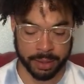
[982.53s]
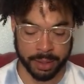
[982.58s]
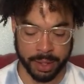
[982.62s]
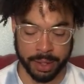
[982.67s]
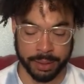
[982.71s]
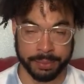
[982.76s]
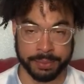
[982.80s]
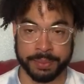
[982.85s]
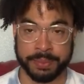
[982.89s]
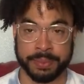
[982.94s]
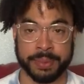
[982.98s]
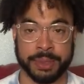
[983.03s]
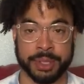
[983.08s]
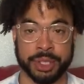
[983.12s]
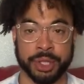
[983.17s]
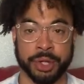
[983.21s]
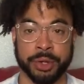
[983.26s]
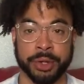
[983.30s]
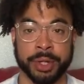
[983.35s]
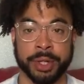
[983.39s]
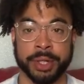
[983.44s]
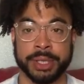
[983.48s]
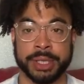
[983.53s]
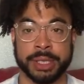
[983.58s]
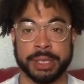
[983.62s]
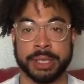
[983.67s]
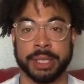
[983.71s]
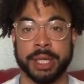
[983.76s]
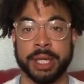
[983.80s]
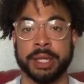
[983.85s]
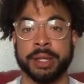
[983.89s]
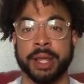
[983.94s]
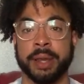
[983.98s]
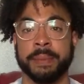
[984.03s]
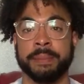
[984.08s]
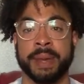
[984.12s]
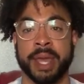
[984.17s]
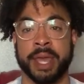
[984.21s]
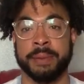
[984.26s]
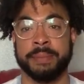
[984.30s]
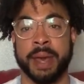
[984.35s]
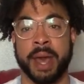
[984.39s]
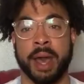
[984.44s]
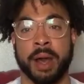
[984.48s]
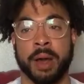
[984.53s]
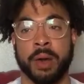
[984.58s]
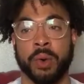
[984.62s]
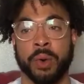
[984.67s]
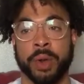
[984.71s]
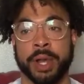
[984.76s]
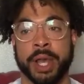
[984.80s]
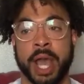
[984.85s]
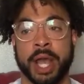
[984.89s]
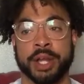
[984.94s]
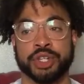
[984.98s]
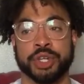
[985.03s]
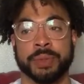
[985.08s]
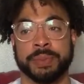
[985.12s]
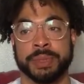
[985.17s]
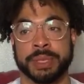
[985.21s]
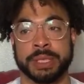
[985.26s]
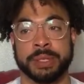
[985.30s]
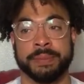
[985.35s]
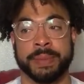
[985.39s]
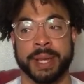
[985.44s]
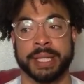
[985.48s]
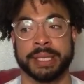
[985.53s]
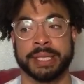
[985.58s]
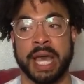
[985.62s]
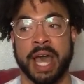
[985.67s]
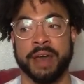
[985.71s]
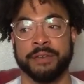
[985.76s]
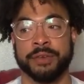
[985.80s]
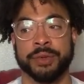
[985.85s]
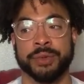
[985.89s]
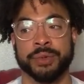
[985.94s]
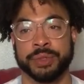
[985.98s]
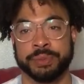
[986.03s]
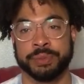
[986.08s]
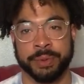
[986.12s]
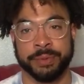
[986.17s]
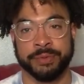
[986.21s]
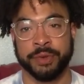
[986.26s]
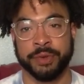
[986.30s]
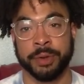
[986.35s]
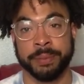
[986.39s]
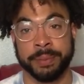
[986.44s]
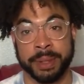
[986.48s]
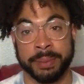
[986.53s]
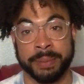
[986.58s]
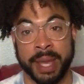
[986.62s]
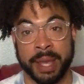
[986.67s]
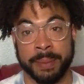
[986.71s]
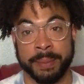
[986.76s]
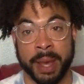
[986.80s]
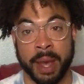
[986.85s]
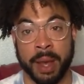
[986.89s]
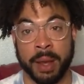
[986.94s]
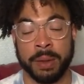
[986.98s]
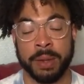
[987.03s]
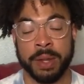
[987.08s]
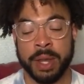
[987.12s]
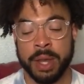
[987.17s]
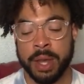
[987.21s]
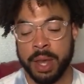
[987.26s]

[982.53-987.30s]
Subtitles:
like seriously, like PayPal or Cash App is the best avenues, preferably PayPal.